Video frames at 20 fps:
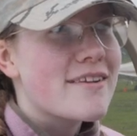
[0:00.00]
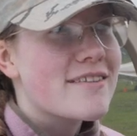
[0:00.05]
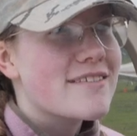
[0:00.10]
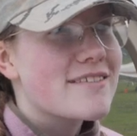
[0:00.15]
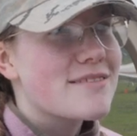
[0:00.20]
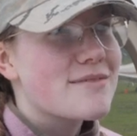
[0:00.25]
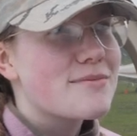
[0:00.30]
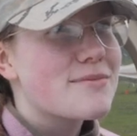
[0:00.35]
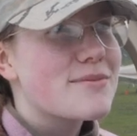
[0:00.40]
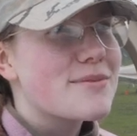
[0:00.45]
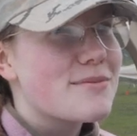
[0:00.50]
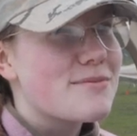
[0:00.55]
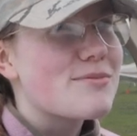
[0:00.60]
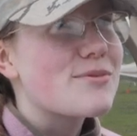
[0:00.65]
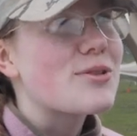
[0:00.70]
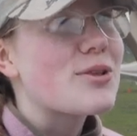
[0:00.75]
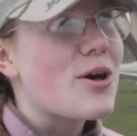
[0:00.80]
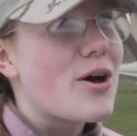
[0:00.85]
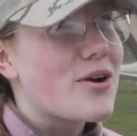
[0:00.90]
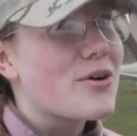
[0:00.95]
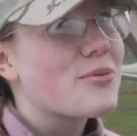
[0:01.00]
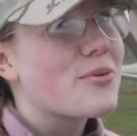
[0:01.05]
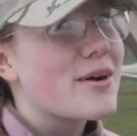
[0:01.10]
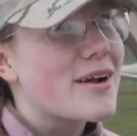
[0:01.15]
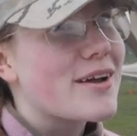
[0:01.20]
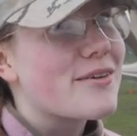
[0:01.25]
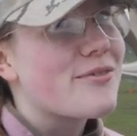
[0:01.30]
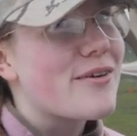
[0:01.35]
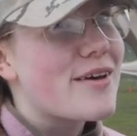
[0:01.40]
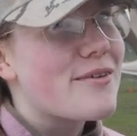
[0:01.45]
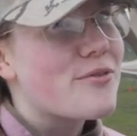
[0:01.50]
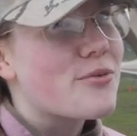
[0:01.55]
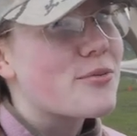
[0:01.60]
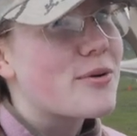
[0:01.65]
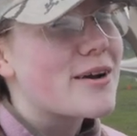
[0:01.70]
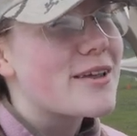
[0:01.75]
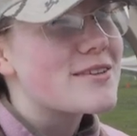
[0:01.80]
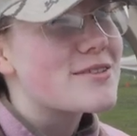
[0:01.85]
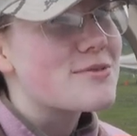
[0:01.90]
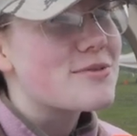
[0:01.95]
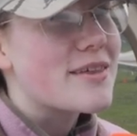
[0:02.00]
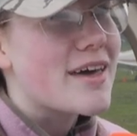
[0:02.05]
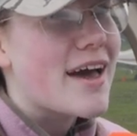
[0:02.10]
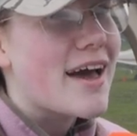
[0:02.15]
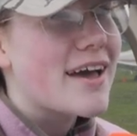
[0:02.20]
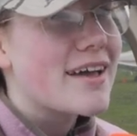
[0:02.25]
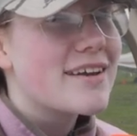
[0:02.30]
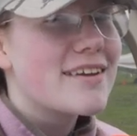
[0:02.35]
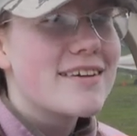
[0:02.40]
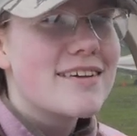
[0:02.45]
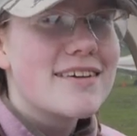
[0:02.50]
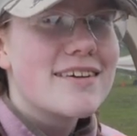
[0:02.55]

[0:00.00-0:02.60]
It's a lot of work if I ever want to do that.